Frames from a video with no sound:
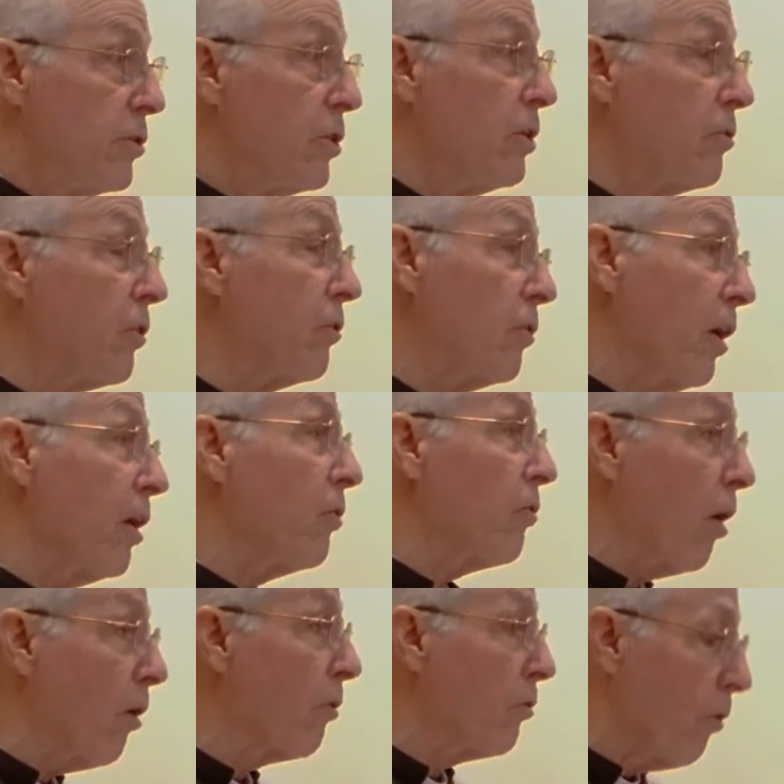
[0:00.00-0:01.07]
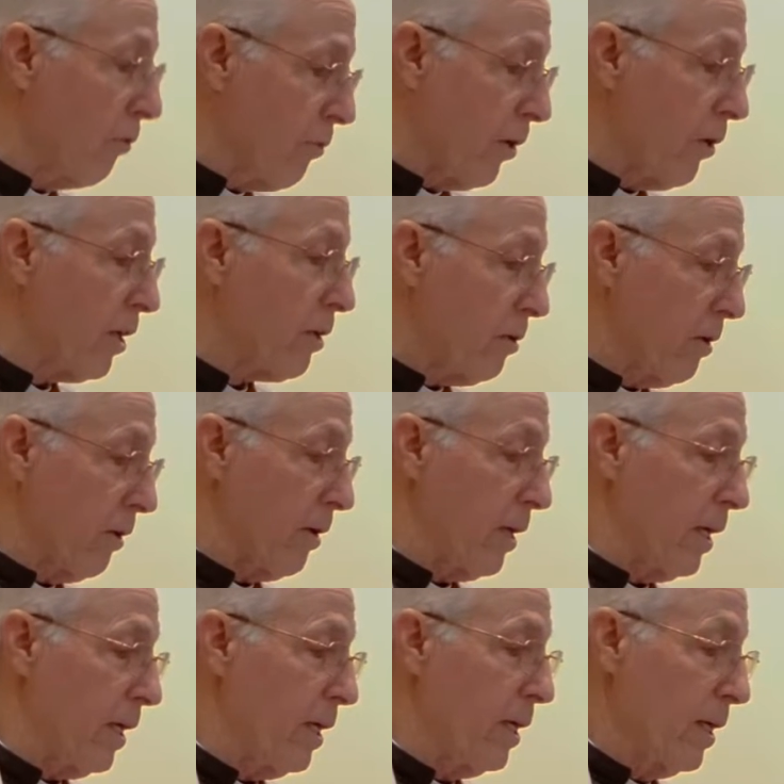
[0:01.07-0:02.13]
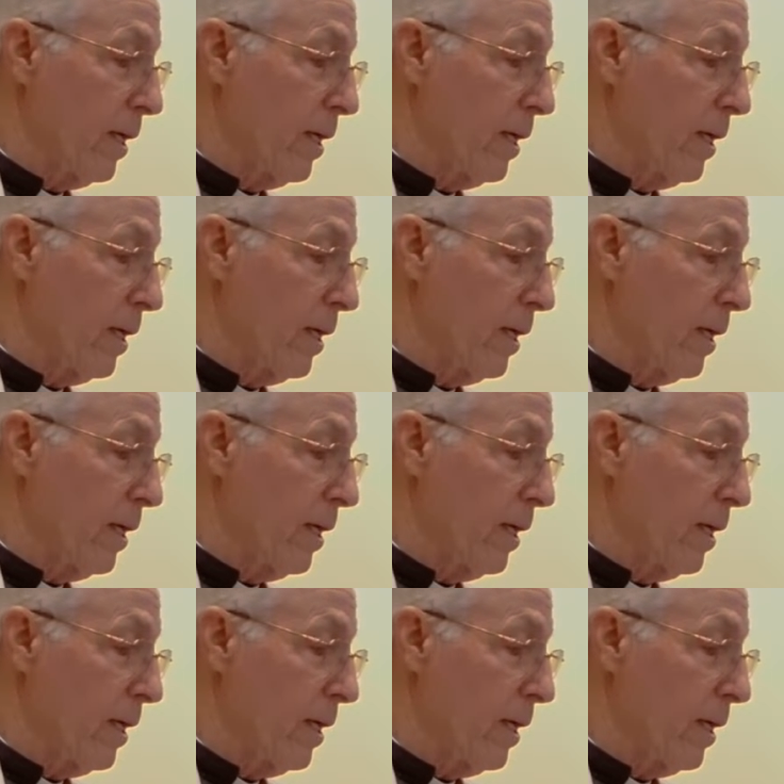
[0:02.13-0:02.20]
Jesus says also very clearly,